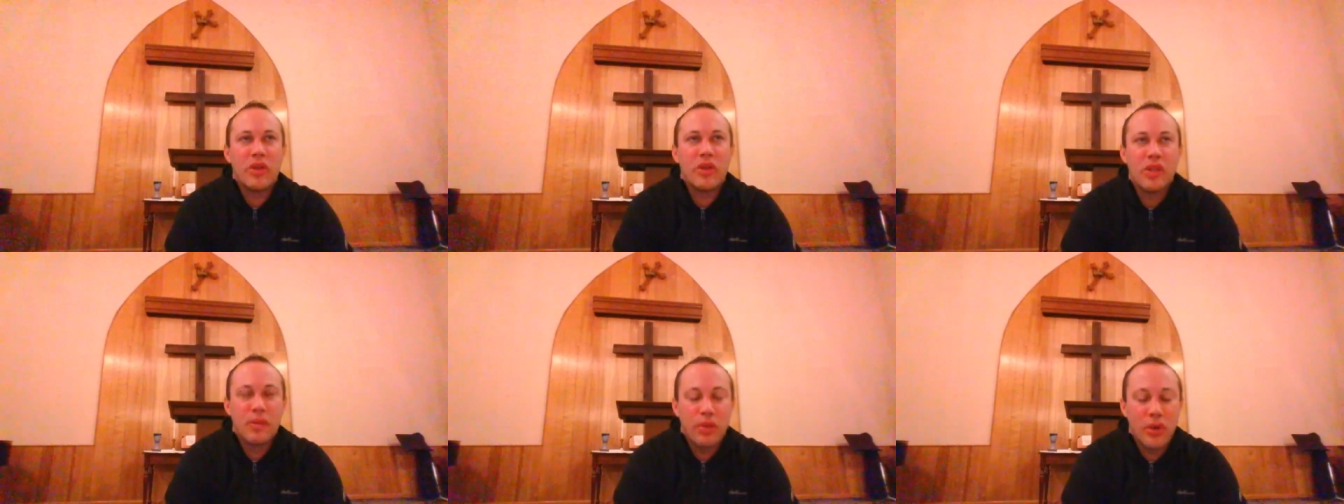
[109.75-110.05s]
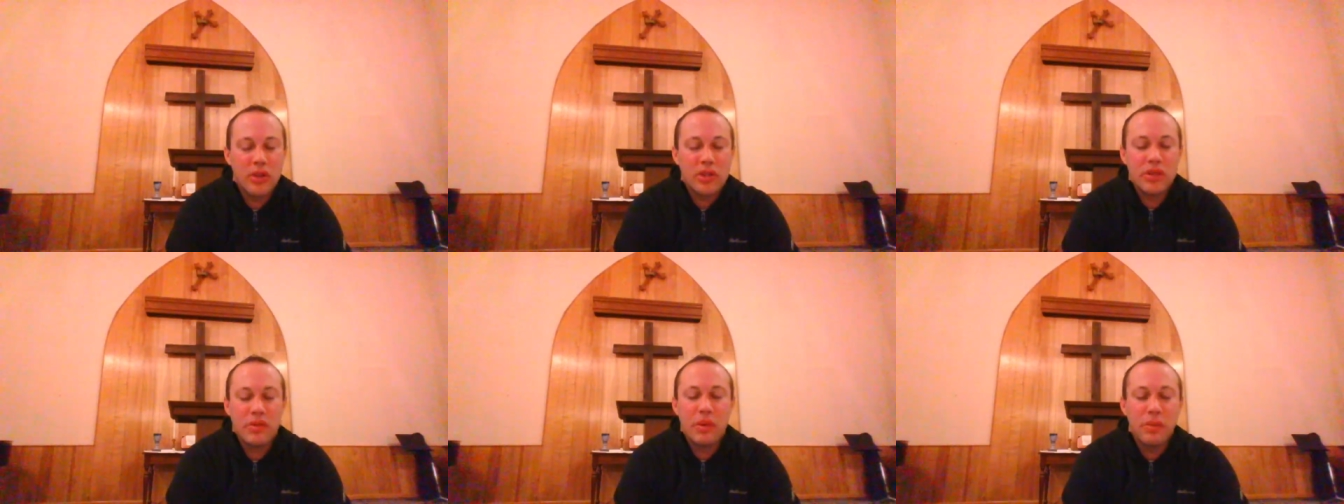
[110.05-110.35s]
was
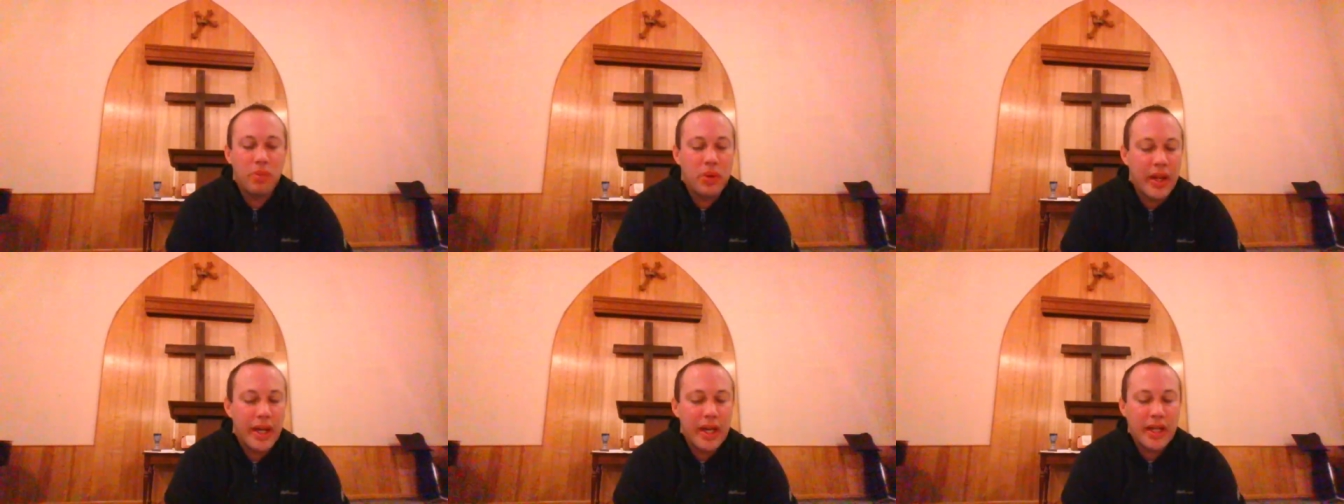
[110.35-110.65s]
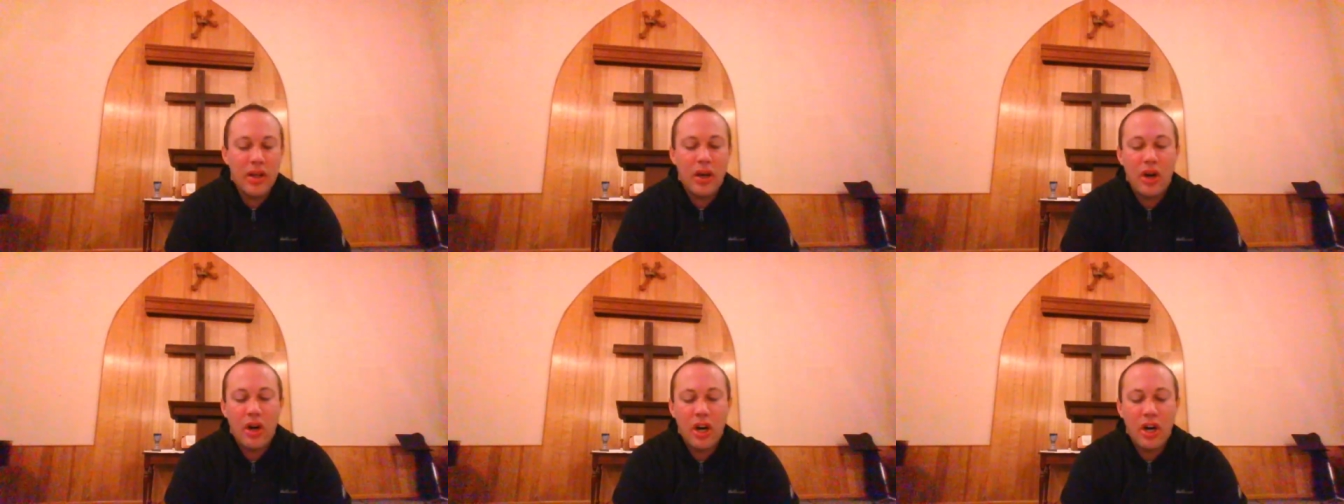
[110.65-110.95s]
supposed to be
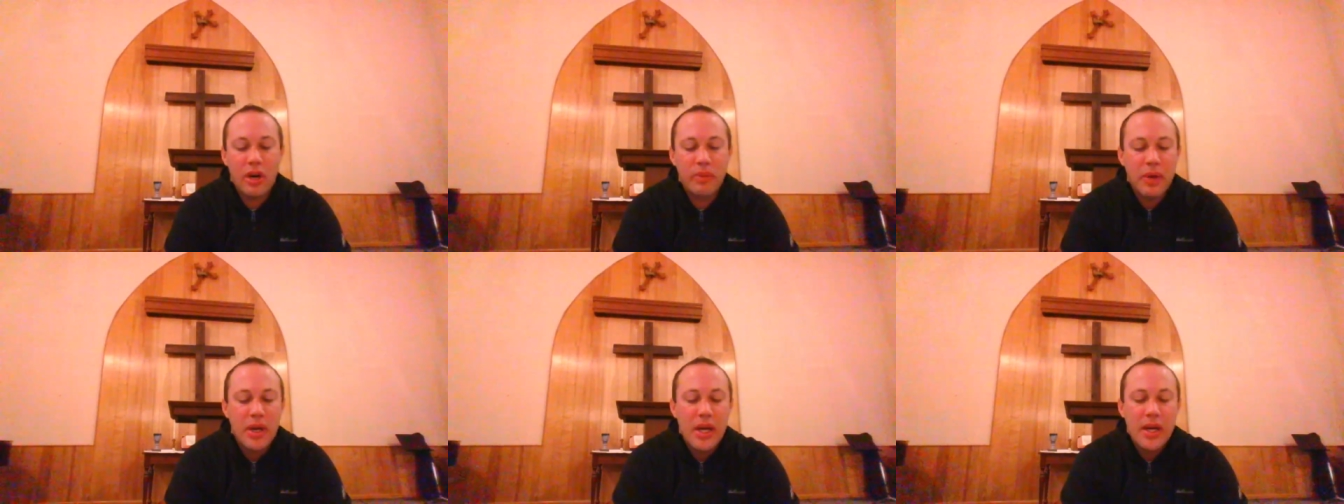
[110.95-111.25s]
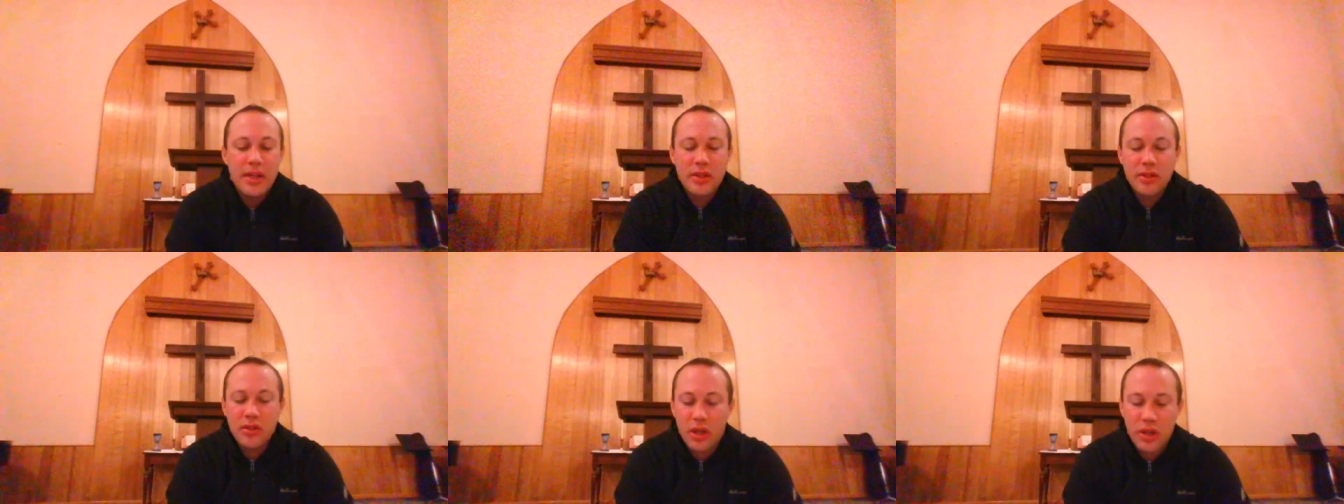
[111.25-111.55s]
playing the harp.
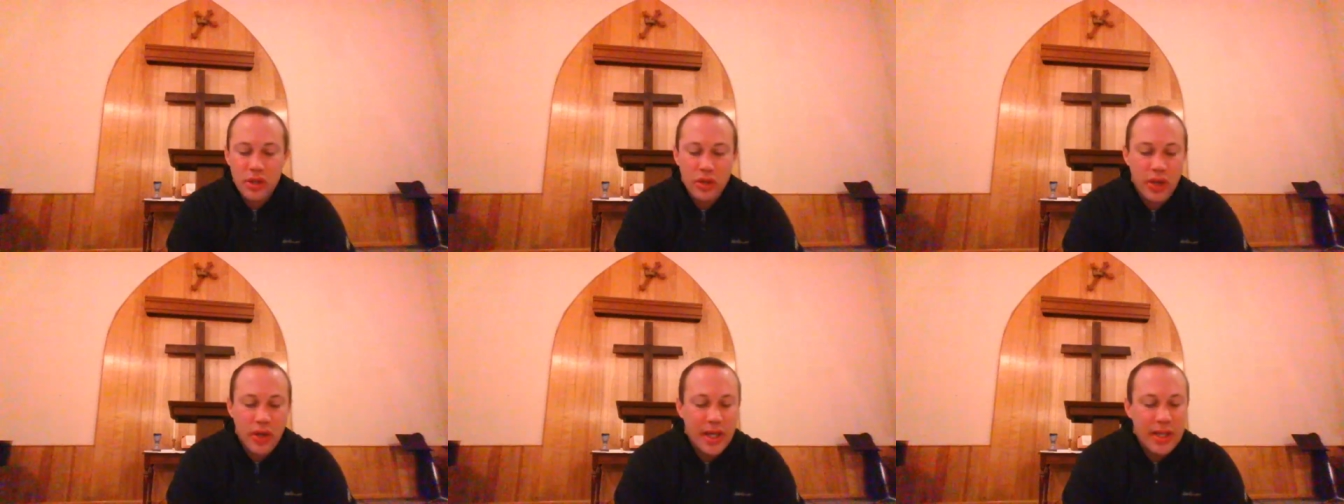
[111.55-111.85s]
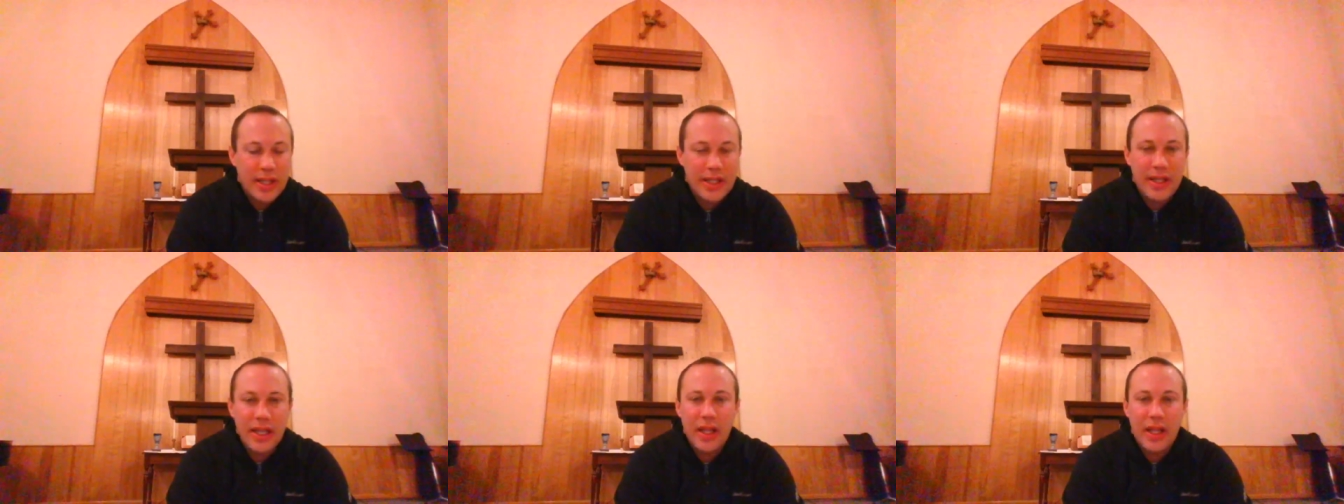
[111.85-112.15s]
Saul tried
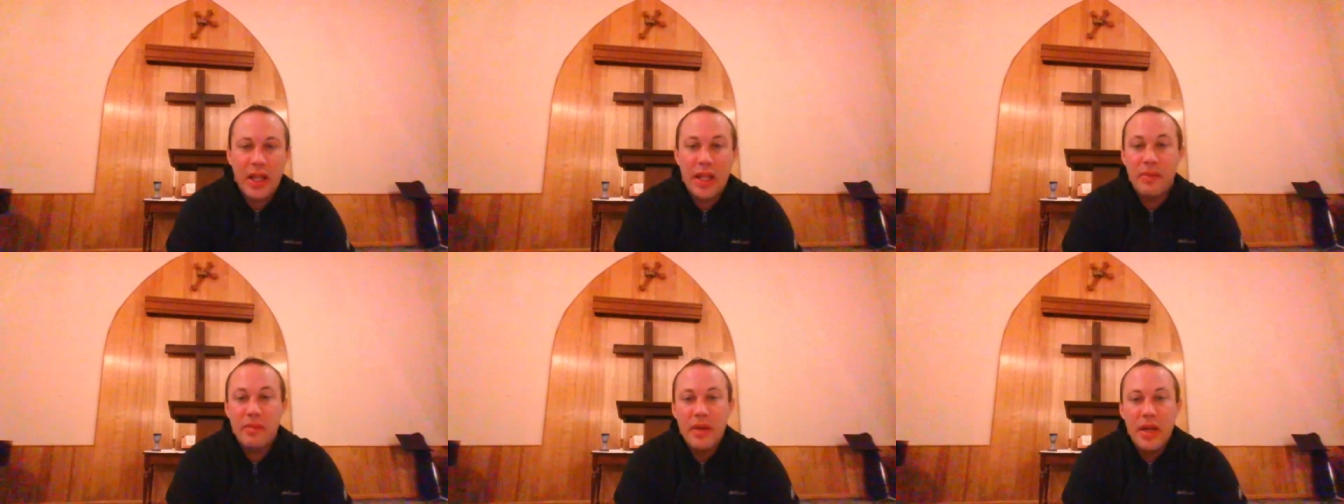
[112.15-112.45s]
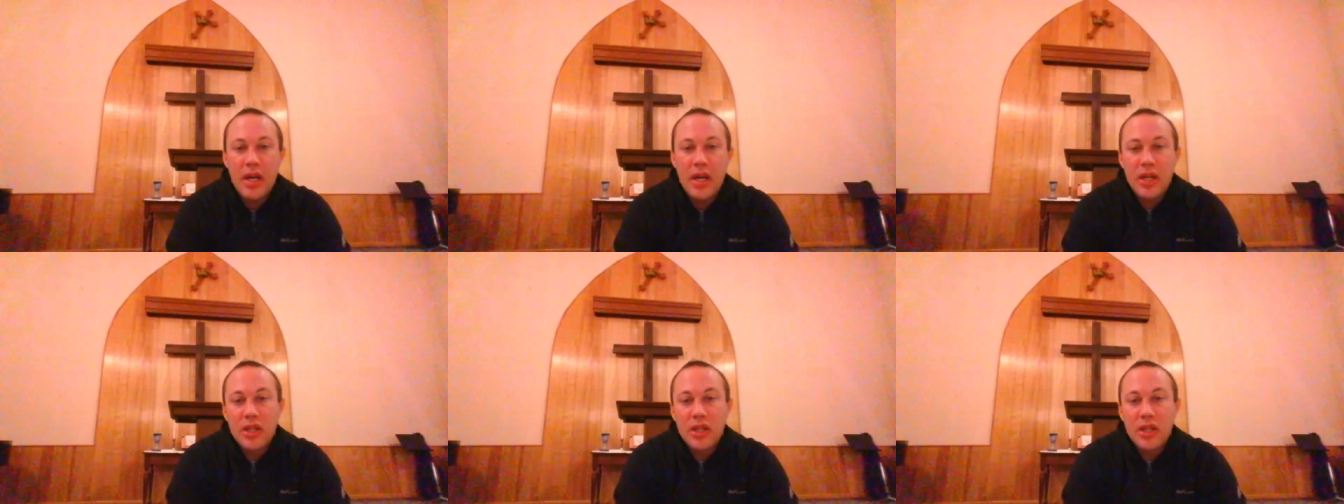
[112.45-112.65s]
to kill him.